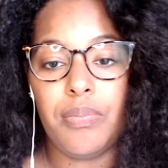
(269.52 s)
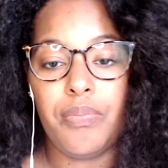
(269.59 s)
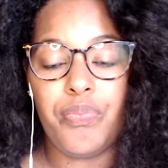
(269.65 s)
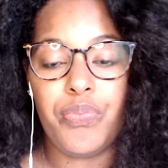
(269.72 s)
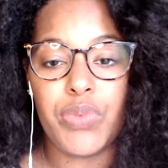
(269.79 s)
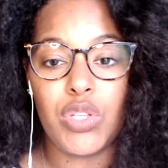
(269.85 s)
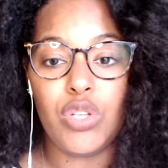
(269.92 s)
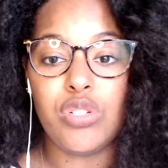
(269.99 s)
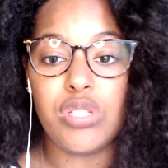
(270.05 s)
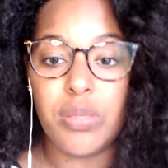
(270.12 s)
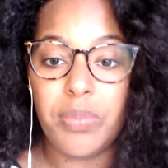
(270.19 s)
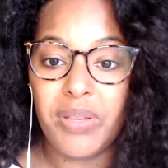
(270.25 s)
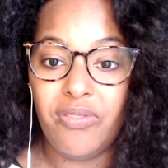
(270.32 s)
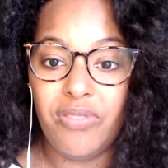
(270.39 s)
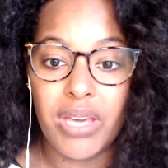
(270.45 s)
you should
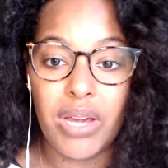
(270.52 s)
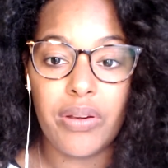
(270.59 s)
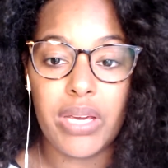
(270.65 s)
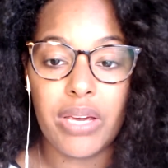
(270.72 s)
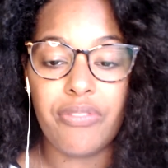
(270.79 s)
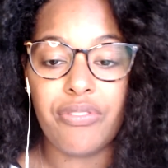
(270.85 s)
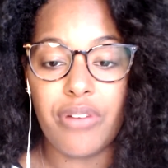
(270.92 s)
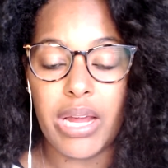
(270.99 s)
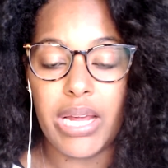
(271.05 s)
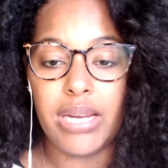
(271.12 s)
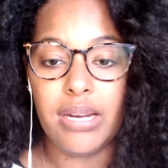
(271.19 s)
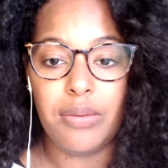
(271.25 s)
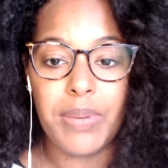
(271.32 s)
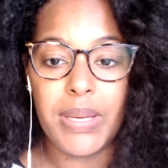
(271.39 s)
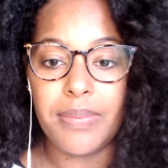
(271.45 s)
be very afraid
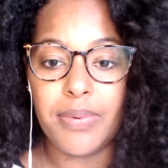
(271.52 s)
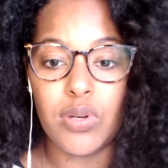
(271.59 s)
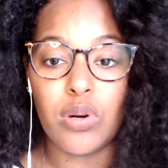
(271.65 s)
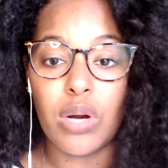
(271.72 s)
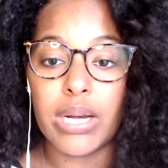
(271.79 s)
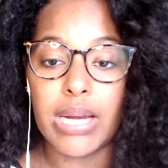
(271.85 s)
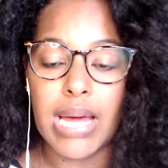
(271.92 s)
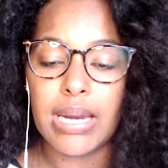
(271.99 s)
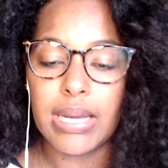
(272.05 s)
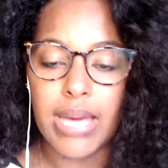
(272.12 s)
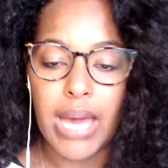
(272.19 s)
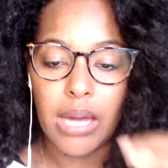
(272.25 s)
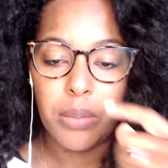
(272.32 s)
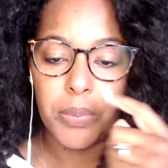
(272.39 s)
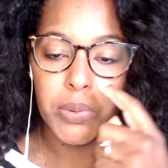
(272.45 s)
of people who are not
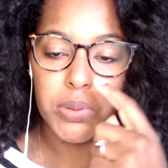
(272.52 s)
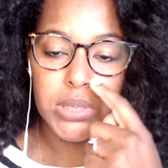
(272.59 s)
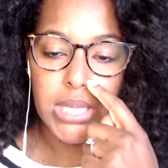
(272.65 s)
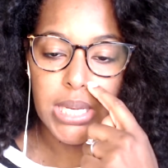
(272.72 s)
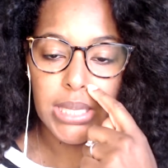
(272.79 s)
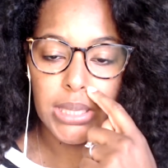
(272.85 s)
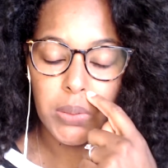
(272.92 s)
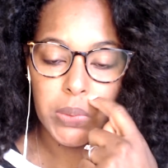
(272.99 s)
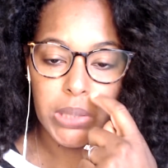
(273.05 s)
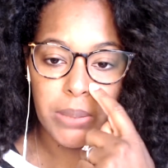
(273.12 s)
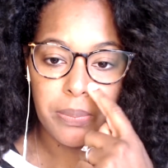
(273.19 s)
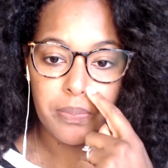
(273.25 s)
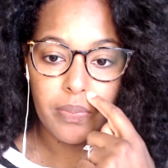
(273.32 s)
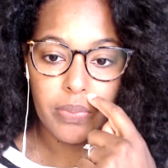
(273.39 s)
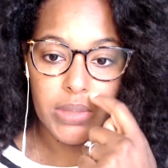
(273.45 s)
accountable to anyone.
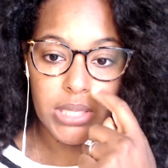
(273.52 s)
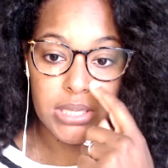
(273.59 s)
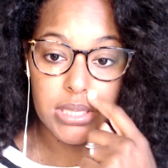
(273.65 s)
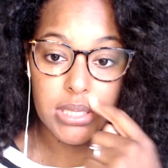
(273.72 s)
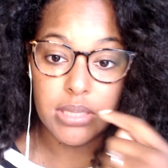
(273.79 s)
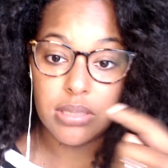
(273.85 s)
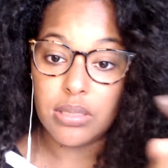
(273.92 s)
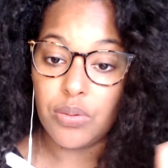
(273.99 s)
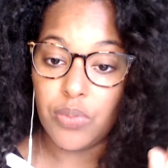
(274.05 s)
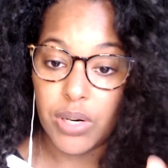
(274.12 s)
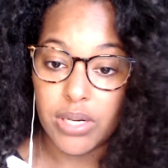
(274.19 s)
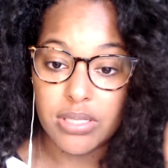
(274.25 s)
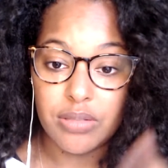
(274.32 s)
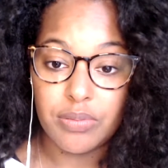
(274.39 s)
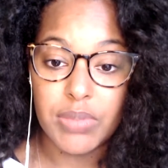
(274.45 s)
This is the
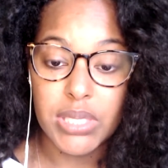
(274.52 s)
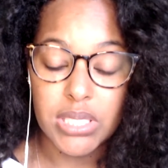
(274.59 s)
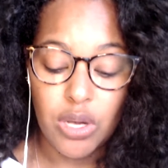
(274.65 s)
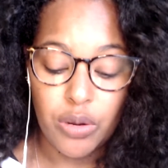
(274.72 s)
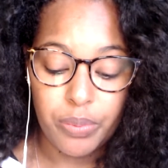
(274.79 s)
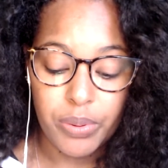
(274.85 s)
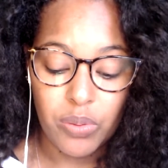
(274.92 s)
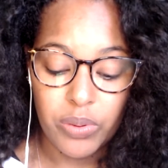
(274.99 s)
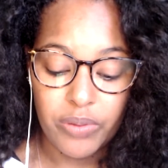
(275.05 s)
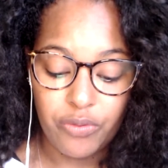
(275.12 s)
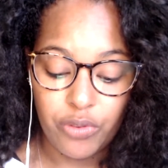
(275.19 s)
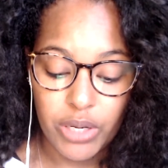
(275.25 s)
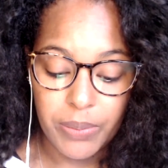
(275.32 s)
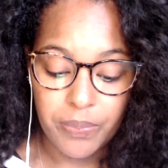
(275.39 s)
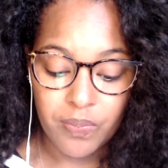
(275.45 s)
words of Miss Oprah
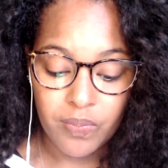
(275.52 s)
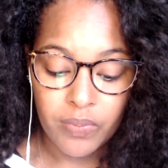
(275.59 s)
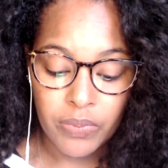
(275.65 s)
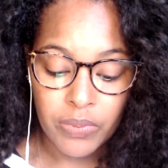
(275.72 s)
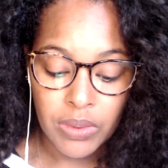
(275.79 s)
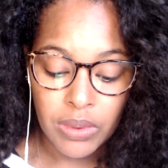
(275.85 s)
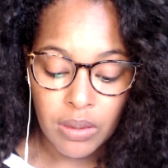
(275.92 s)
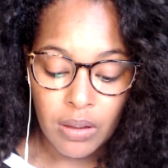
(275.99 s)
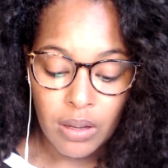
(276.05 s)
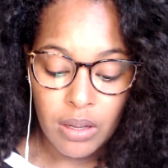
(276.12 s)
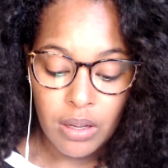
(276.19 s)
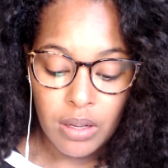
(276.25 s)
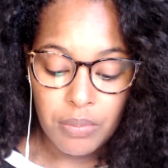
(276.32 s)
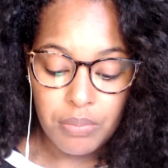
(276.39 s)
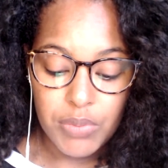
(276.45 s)
Winfrey.
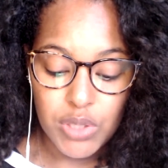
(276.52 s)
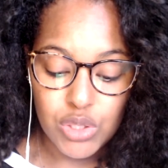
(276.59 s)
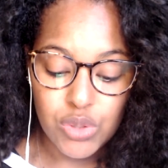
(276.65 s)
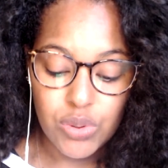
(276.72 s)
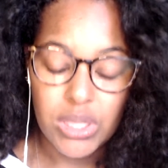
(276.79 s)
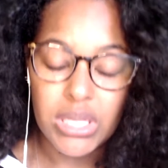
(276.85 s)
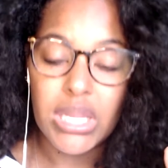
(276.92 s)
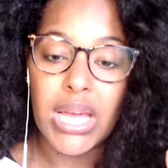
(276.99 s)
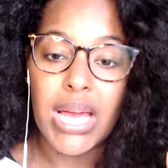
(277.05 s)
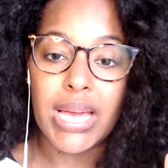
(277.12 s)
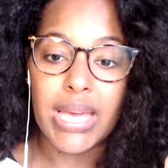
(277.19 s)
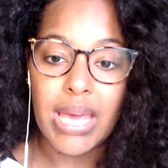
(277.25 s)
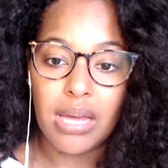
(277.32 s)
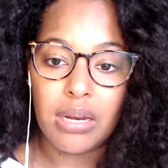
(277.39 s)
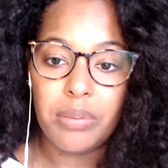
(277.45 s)
Mutual
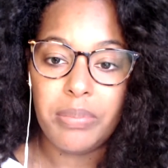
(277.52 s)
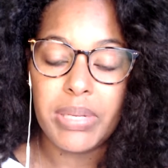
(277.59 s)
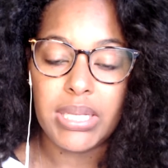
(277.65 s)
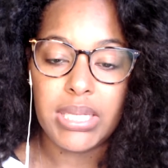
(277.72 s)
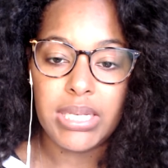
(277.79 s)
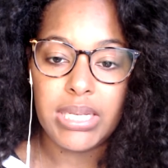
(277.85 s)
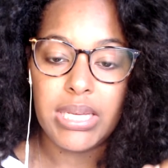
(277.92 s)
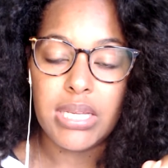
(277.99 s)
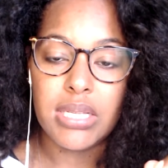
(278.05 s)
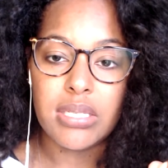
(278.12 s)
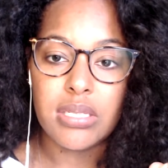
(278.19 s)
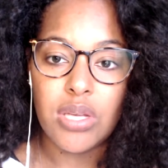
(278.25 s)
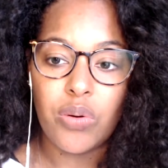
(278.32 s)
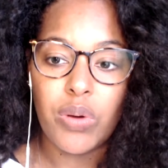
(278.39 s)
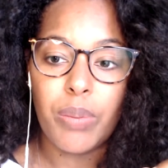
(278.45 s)
accountability is
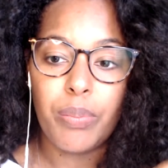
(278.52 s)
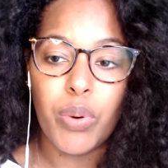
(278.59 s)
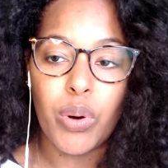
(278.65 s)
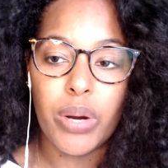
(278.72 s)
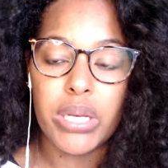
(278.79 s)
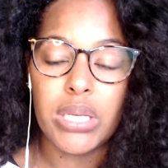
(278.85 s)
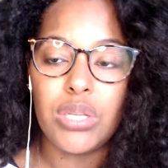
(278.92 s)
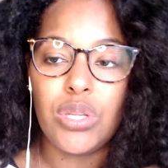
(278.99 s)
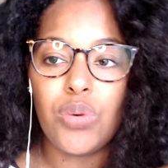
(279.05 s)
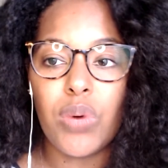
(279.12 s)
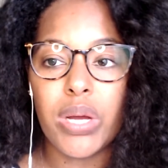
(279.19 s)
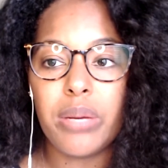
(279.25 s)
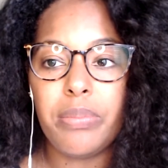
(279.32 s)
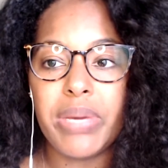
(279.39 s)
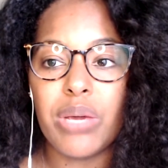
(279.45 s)
so important. You
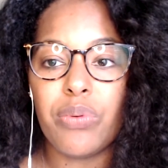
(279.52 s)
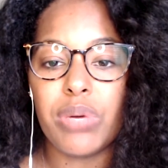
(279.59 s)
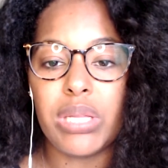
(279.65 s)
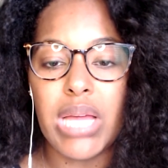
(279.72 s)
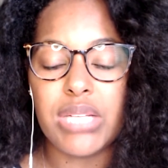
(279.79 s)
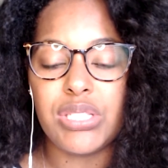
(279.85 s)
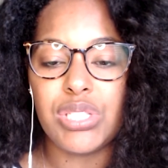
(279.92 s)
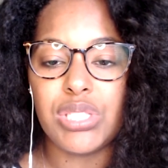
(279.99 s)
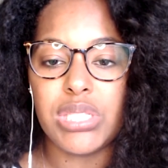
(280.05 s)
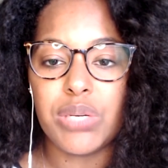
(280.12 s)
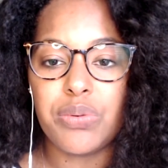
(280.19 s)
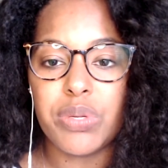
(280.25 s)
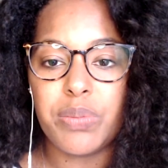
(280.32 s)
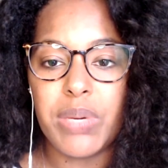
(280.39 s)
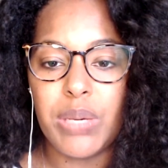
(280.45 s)
want to be in relationship
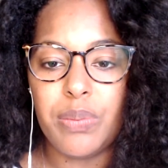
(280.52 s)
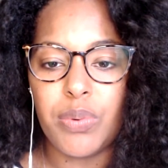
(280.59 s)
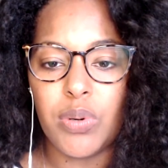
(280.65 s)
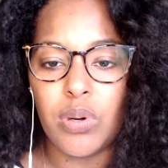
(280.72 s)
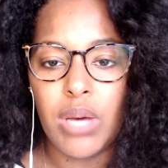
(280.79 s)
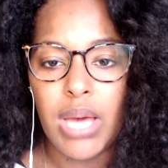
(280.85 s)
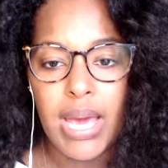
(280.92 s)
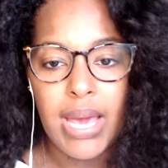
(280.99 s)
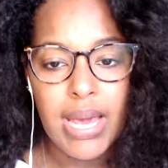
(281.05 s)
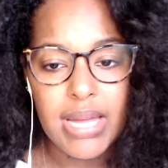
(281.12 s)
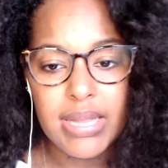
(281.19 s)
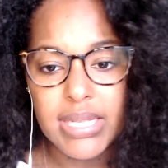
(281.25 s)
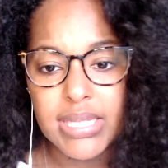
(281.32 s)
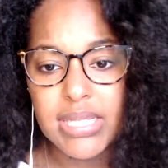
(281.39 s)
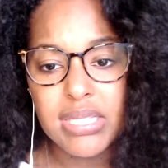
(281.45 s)
with people,
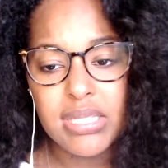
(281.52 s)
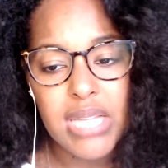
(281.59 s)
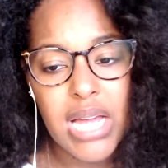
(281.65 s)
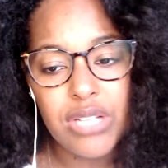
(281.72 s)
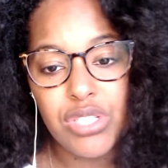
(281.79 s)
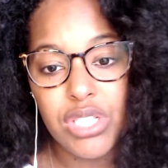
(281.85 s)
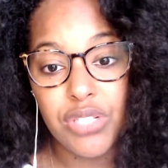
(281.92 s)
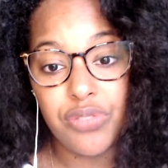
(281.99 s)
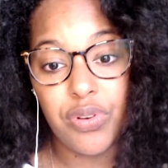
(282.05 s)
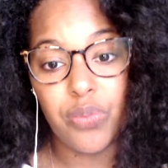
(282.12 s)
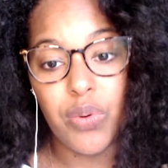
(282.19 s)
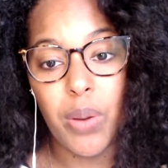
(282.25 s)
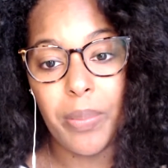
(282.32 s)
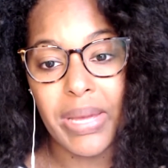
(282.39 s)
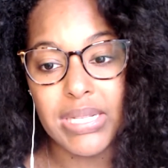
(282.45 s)
and this is not just for
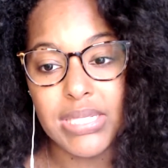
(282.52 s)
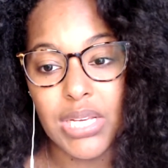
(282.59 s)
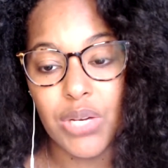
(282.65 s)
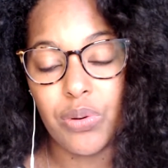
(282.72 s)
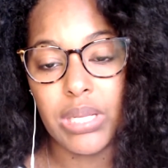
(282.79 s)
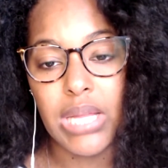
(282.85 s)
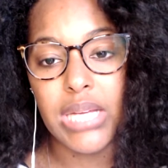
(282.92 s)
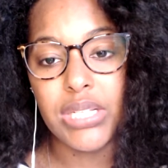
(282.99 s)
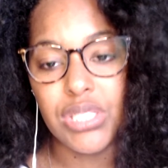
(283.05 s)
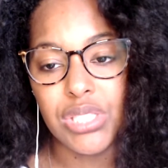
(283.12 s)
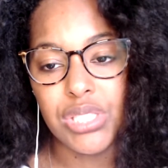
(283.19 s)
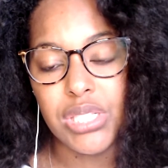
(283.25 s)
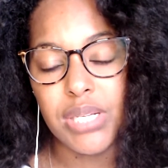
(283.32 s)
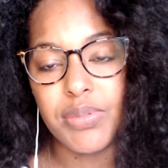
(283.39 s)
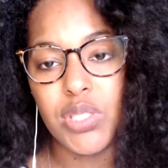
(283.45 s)
romantic
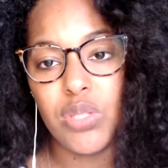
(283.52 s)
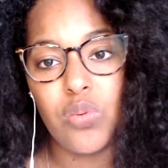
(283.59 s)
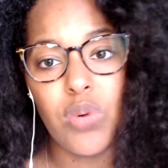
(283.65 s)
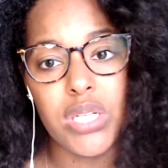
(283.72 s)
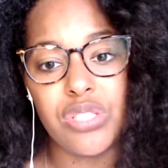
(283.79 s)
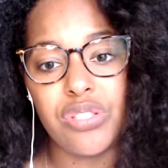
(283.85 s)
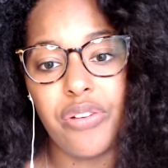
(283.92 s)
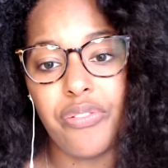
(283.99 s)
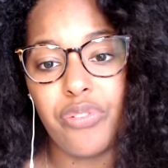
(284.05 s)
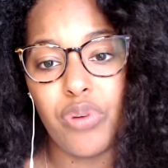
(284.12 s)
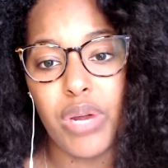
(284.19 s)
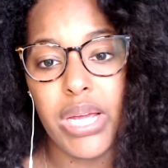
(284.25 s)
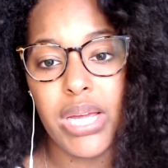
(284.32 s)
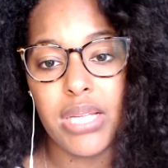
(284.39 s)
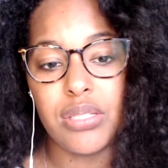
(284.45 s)
relationships. You want your
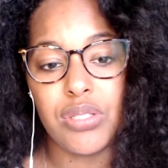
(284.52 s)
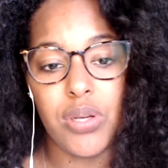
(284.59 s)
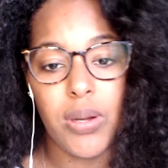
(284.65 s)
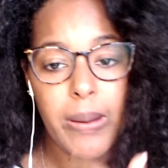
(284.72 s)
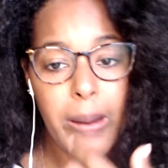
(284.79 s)
friends, your